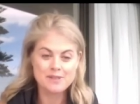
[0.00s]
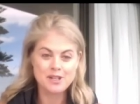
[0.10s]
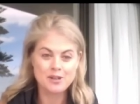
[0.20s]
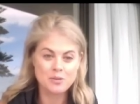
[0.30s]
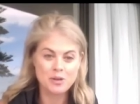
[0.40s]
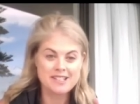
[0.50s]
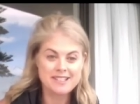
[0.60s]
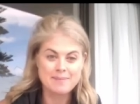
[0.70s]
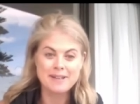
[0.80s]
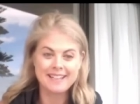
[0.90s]
so do you want to
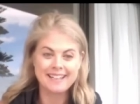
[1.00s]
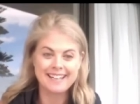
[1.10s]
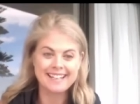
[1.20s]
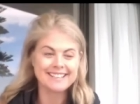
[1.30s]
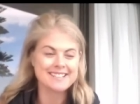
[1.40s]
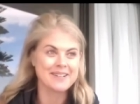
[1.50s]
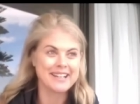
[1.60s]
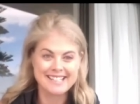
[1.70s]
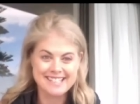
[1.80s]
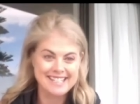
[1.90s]
yes. so I
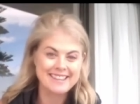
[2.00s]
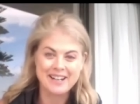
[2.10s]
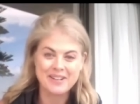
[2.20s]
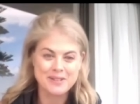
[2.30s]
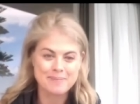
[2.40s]
can send that off to